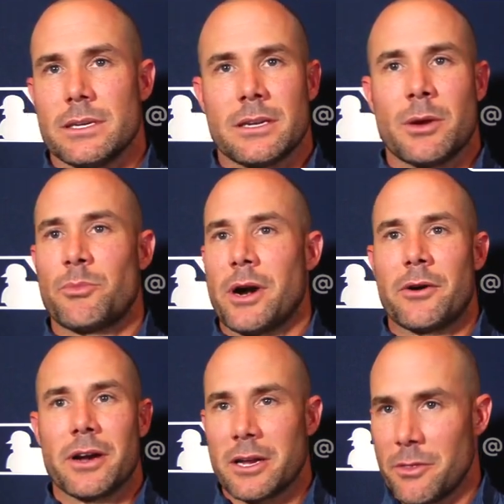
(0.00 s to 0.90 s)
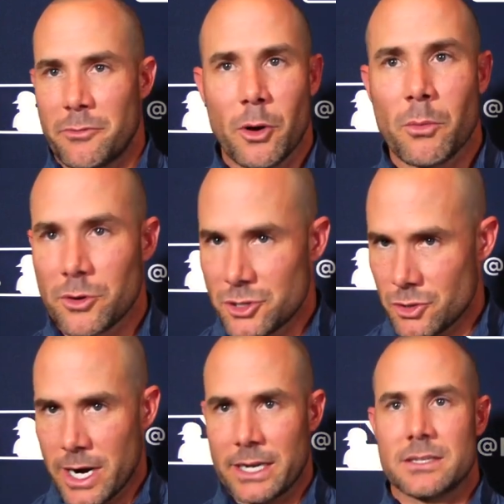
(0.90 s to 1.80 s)
Cabrera can throw more
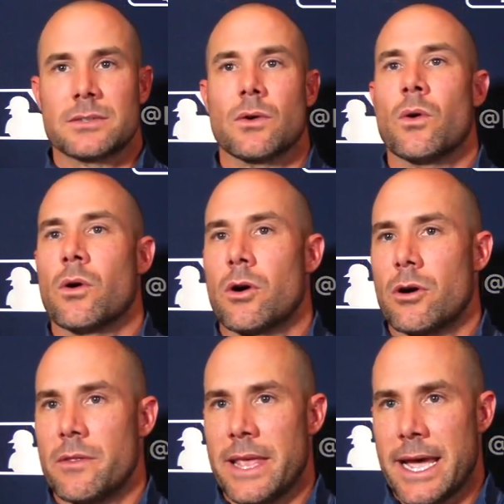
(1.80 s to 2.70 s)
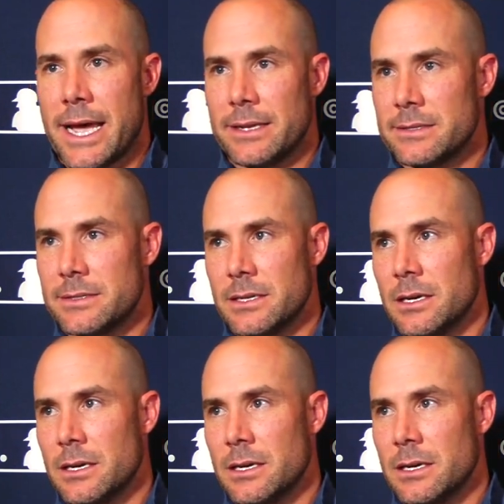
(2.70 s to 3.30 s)
strikes, or that